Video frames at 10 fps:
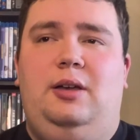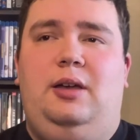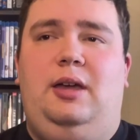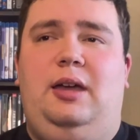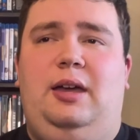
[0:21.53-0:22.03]

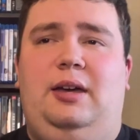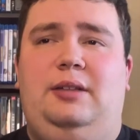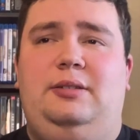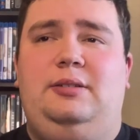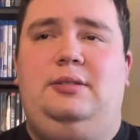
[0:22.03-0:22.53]

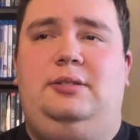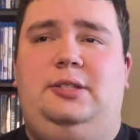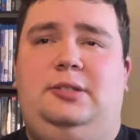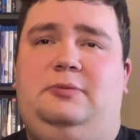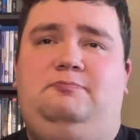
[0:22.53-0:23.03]
And
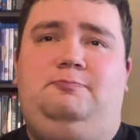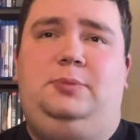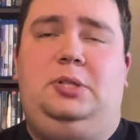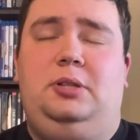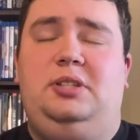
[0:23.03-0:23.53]

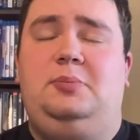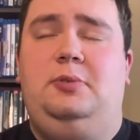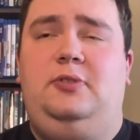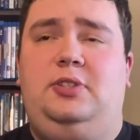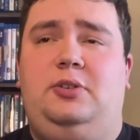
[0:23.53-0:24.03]
to this
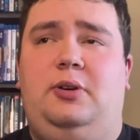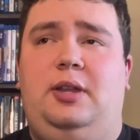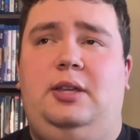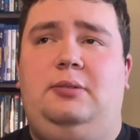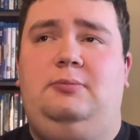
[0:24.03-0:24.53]
movie's
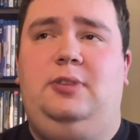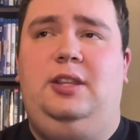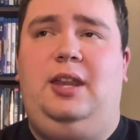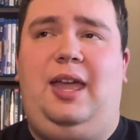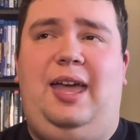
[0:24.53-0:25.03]
credit,
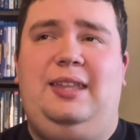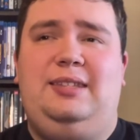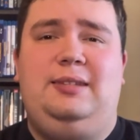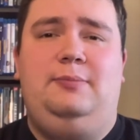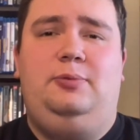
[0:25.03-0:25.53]
it has
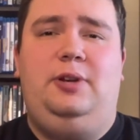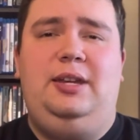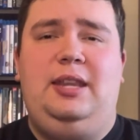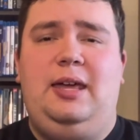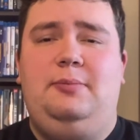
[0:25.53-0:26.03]
some
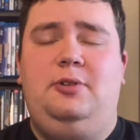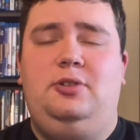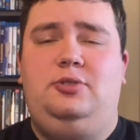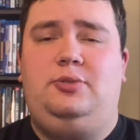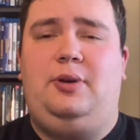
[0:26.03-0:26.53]
pretty damn
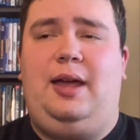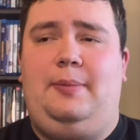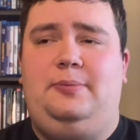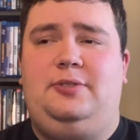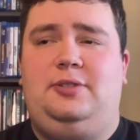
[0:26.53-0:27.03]
good
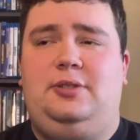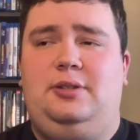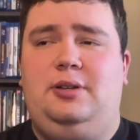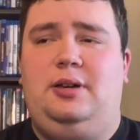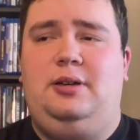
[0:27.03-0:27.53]
traps.
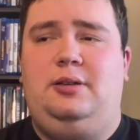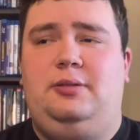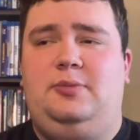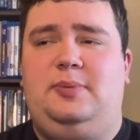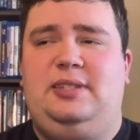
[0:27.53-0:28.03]

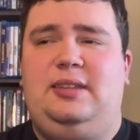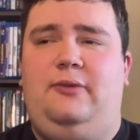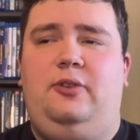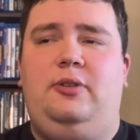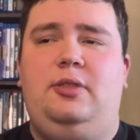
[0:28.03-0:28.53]
Uh,
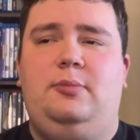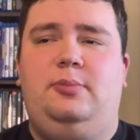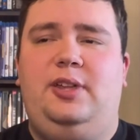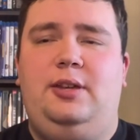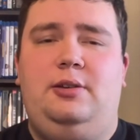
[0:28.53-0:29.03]
specifically, the
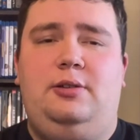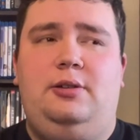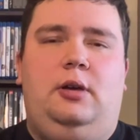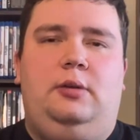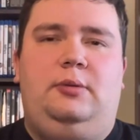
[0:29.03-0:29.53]

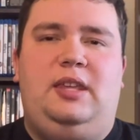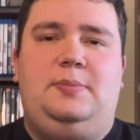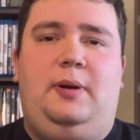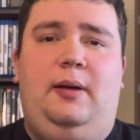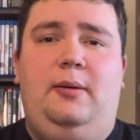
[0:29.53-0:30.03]
blender that's
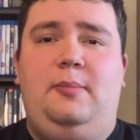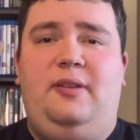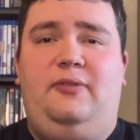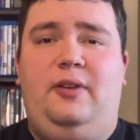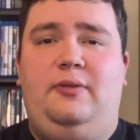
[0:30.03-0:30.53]
probably
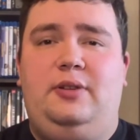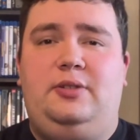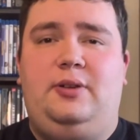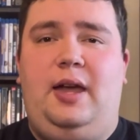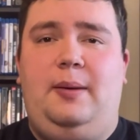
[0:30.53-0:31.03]
my favorite
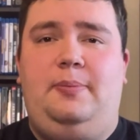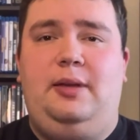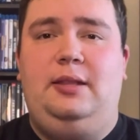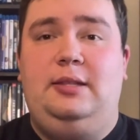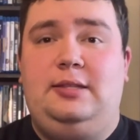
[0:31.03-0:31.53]
trap
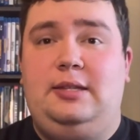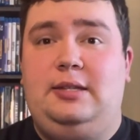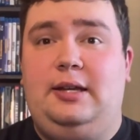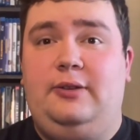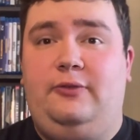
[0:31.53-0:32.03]
in this
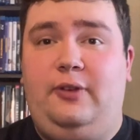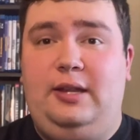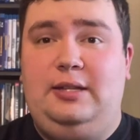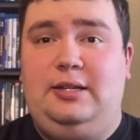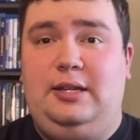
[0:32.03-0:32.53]
entire
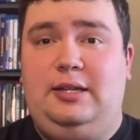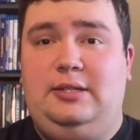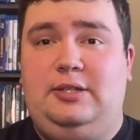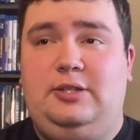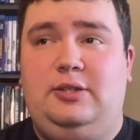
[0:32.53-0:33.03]

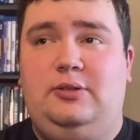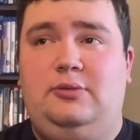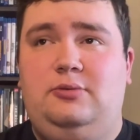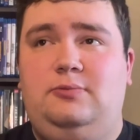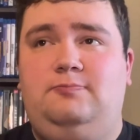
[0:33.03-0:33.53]
franchise,
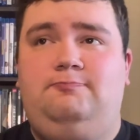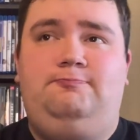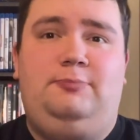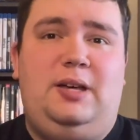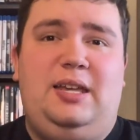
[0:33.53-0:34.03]
so
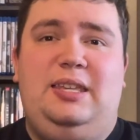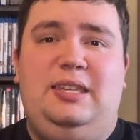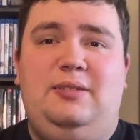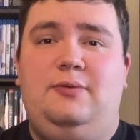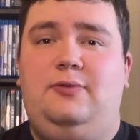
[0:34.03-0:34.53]
I
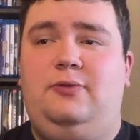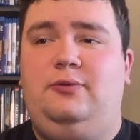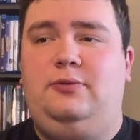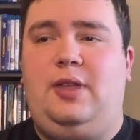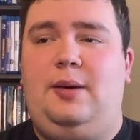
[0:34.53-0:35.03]
give
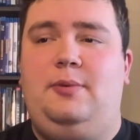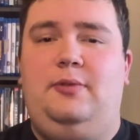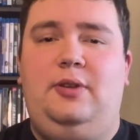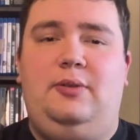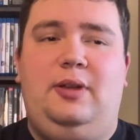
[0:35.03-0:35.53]
that
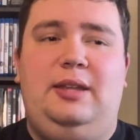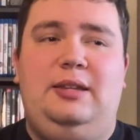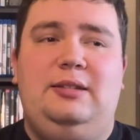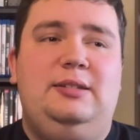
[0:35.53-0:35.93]
movie credit.